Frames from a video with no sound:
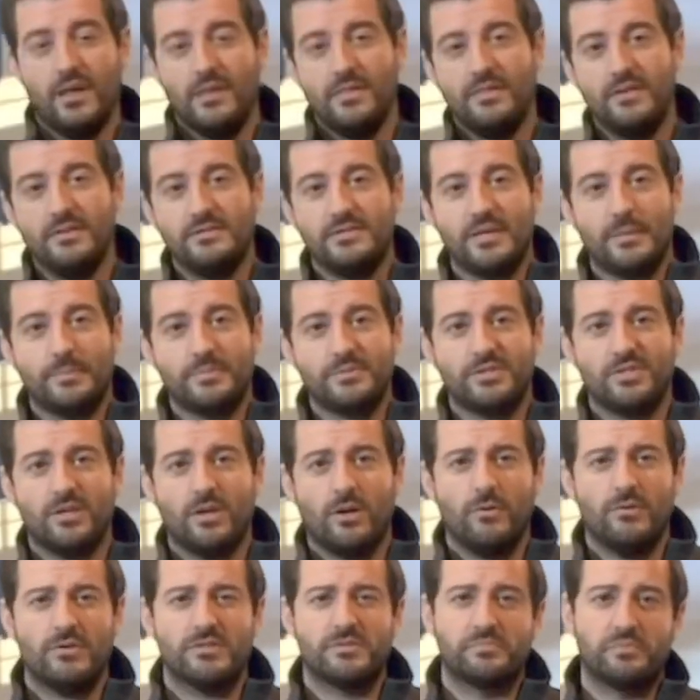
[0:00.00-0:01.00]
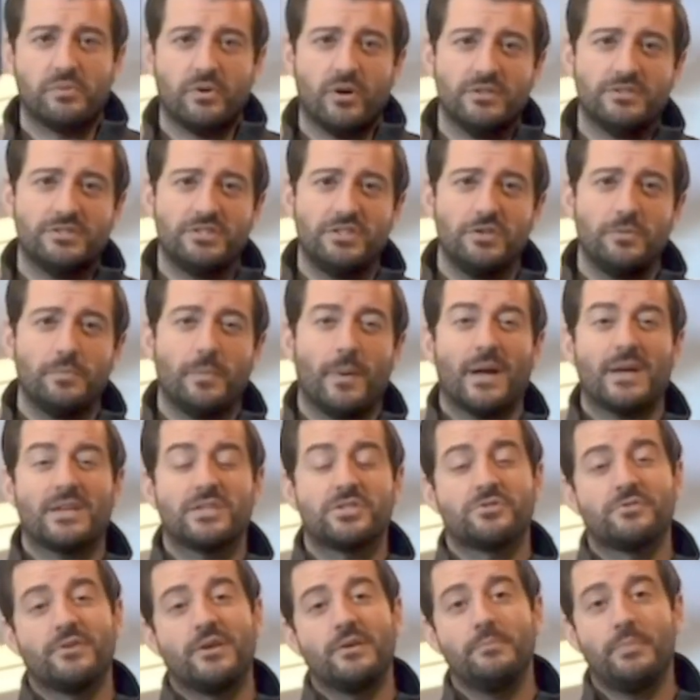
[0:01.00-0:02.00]
This episode is brought to you by
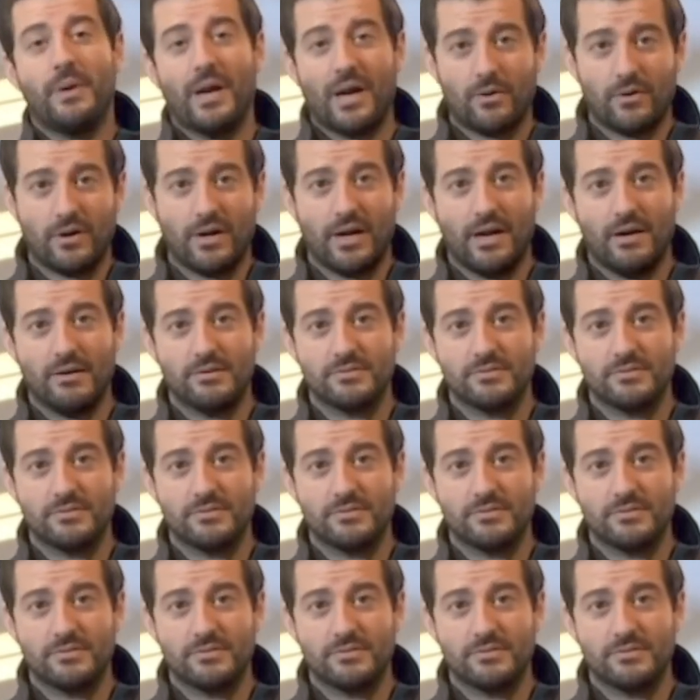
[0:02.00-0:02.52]
Extreme Powerhouse.